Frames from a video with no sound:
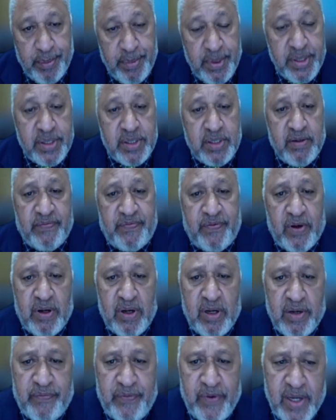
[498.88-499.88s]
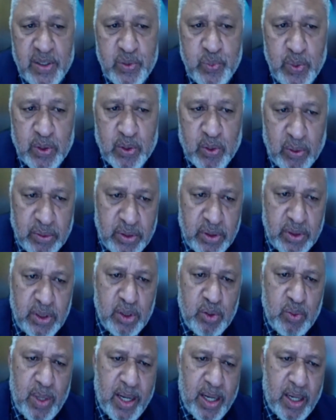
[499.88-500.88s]
The Ministry of Foreign Affairs will
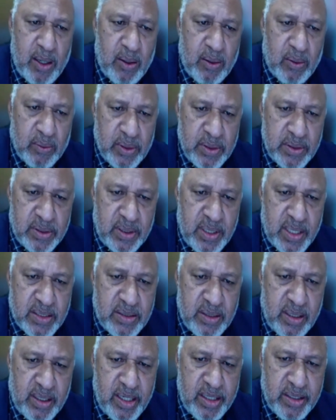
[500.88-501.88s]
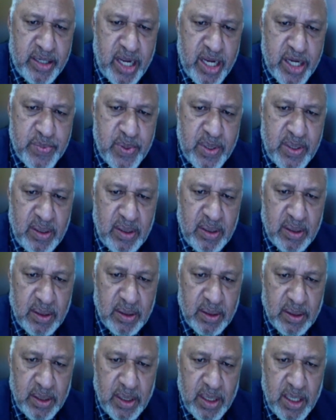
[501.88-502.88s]
continue our international engagement,
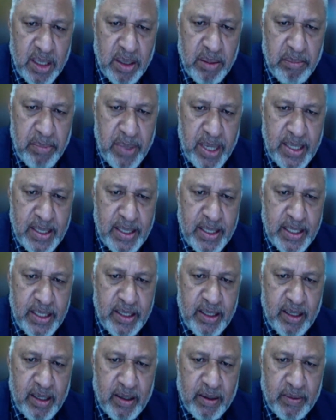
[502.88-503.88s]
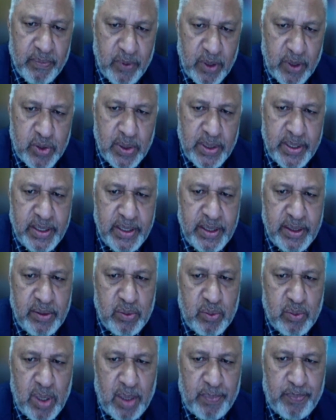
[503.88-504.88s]
mainly
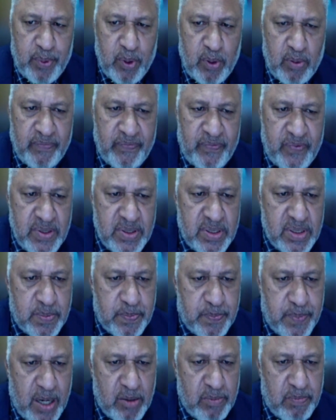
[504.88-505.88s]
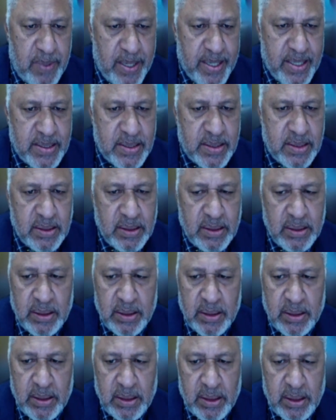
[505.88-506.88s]
virtually, to uphold Fiji's proud place
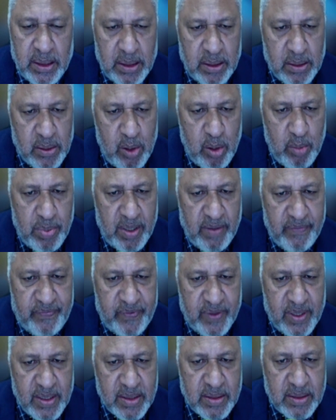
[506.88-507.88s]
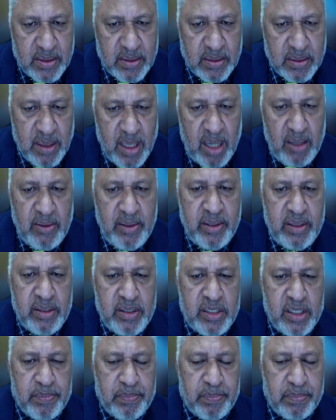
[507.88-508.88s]
in global affairs. Our
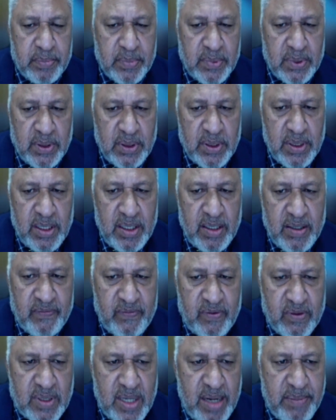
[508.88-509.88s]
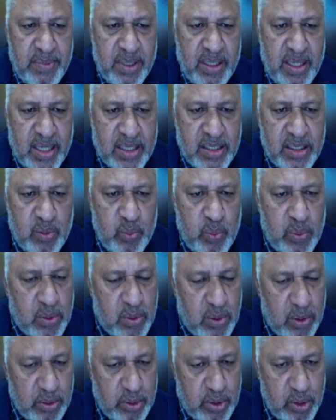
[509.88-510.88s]
leadership for climate action
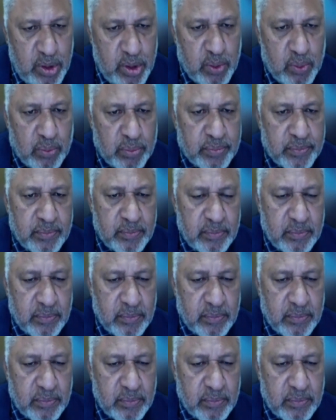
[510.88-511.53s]
will continue,